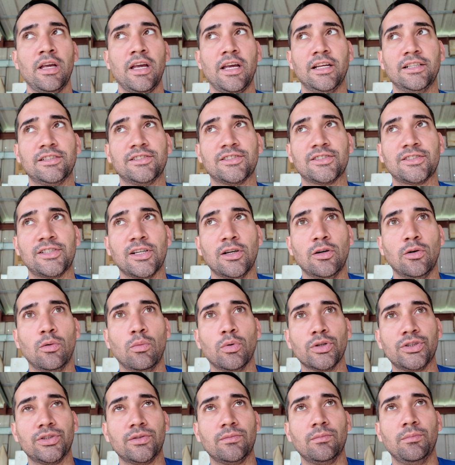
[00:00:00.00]
it still
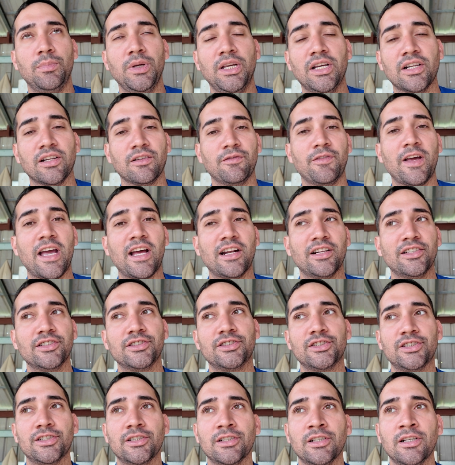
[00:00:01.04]
would be an
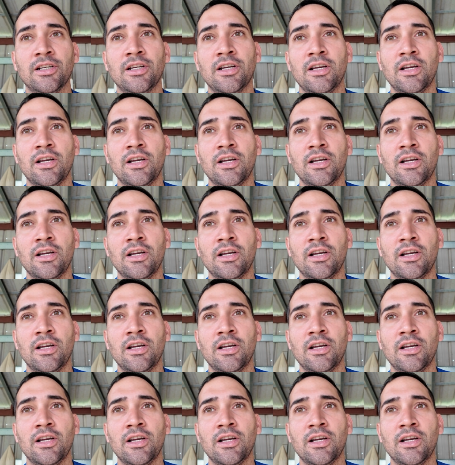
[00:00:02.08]
advantage